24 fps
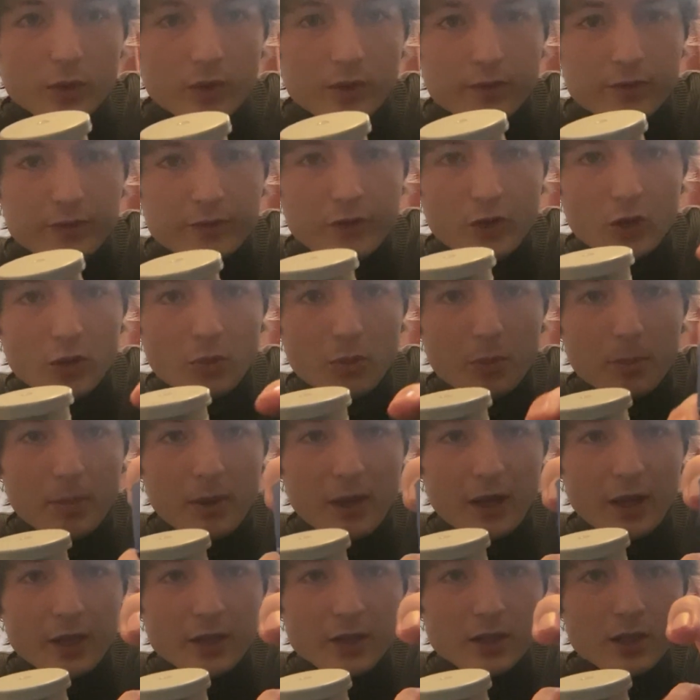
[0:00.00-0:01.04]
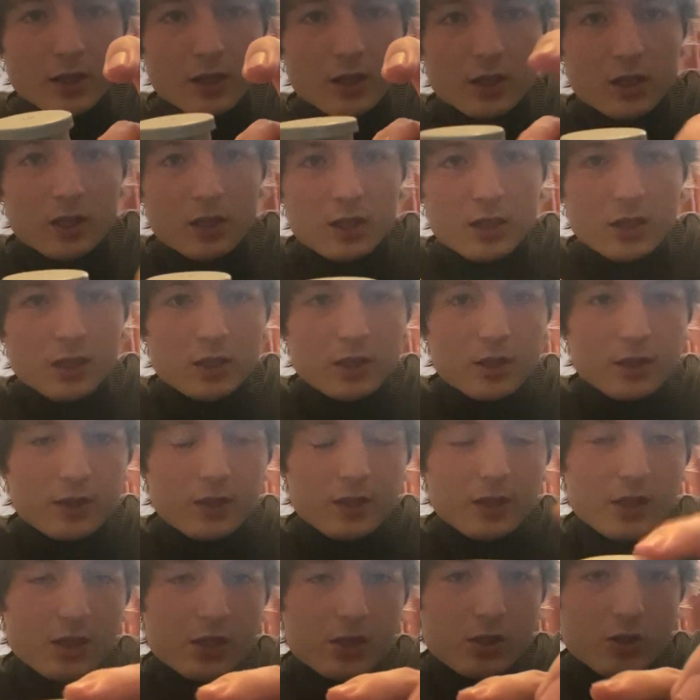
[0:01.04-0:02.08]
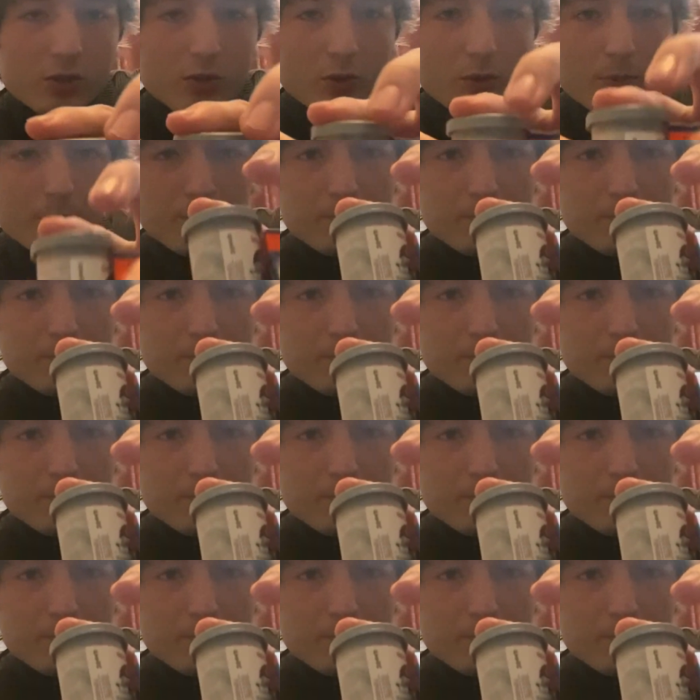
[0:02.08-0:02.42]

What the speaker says: and Fomapan. These two are